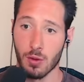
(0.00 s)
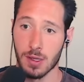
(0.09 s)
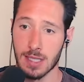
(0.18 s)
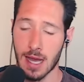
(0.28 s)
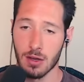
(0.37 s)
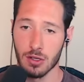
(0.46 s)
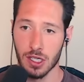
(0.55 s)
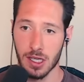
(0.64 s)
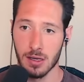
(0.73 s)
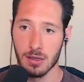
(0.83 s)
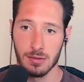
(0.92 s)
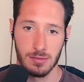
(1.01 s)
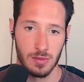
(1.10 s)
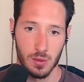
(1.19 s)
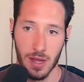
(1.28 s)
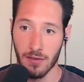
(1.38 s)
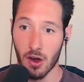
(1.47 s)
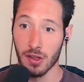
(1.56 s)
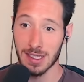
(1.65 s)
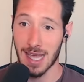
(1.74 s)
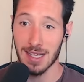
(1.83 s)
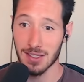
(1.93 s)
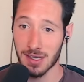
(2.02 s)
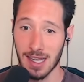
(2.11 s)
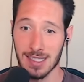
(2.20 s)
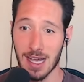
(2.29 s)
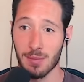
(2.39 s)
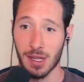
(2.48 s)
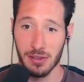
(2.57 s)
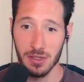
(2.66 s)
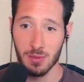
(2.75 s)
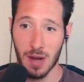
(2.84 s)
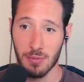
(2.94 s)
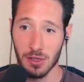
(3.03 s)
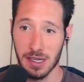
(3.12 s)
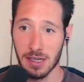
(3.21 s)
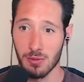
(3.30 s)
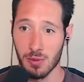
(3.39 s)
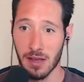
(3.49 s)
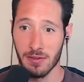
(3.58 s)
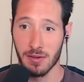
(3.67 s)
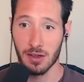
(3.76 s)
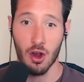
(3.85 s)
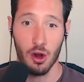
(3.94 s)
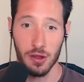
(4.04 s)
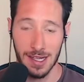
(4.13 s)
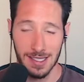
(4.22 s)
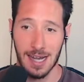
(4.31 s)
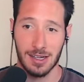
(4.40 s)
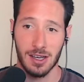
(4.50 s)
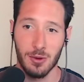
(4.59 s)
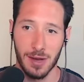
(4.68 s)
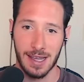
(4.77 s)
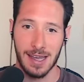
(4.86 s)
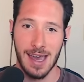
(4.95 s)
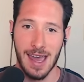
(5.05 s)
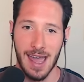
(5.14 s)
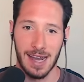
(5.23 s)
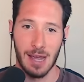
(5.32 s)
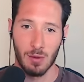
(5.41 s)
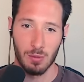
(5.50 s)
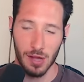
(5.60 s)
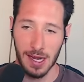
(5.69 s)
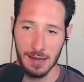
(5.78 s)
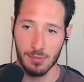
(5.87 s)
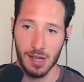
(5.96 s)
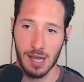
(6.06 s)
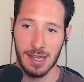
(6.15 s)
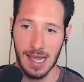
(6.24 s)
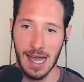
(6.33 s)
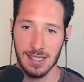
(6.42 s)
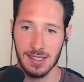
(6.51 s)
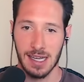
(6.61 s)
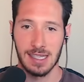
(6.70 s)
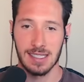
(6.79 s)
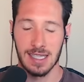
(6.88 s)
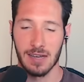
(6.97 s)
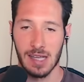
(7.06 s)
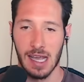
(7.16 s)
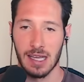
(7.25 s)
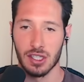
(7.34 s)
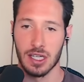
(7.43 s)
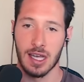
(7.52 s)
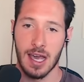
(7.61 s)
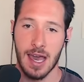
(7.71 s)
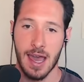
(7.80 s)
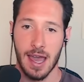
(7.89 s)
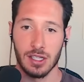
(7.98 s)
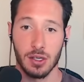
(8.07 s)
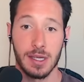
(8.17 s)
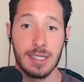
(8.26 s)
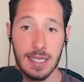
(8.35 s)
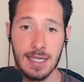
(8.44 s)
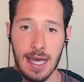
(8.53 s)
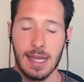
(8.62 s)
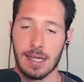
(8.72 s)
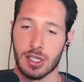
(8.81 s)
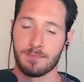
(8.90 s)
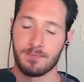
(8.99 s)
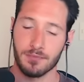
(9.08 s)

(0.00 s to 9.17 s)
into energy. So we have all this gasoline that's not being used properly. We have a car that's not going, and yet we're blaming the gasoline instead of the engine. And so this is that engine.